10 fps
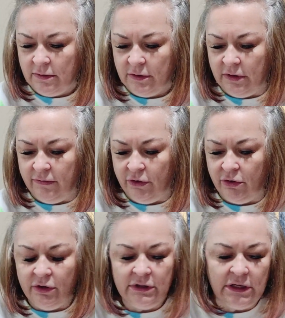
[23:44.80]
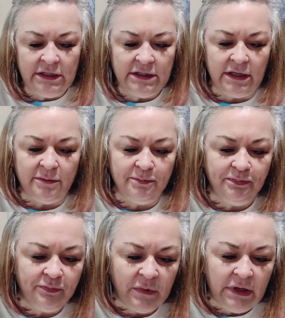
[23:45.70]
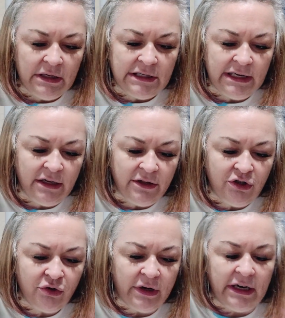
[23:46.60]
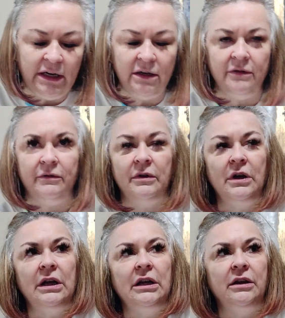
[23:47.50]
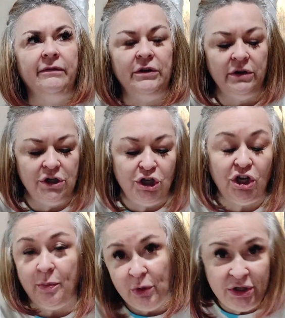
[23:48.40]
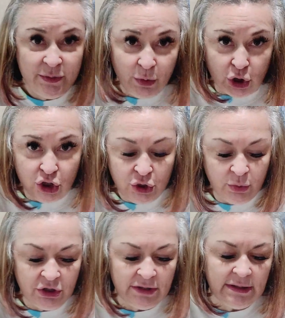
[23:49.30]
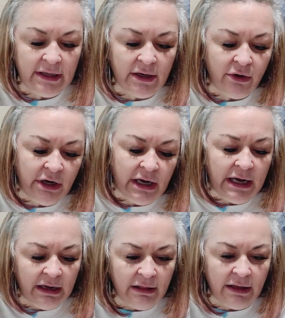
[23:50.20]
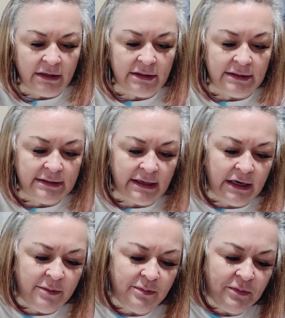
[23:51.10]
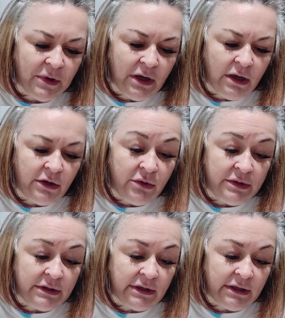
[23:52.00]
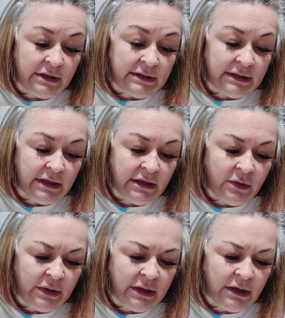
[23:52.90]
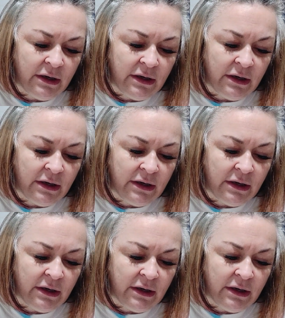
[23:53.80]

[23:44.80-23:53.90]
If you're in London, take the train. If you're in Shepherd's Bush, which is an area I like to stay, used to like to stay anyway,